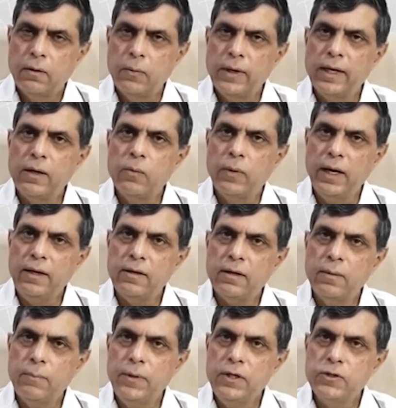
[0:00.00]
We can
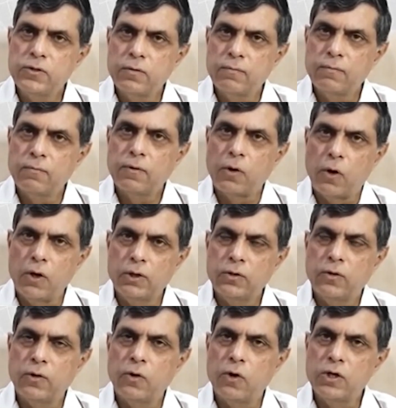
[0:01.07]
wet a piece of cloth
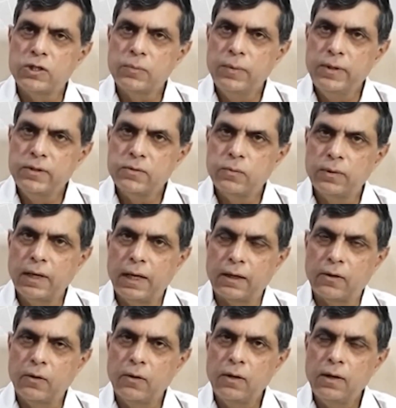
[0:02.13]
or gauze piece with
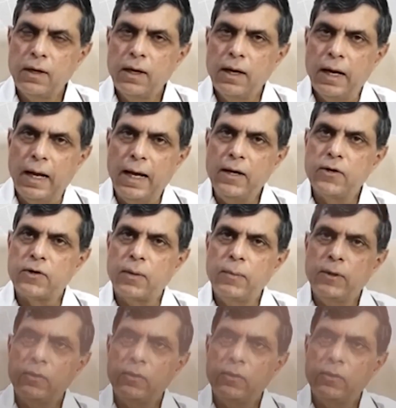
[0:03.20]
alcohol and rub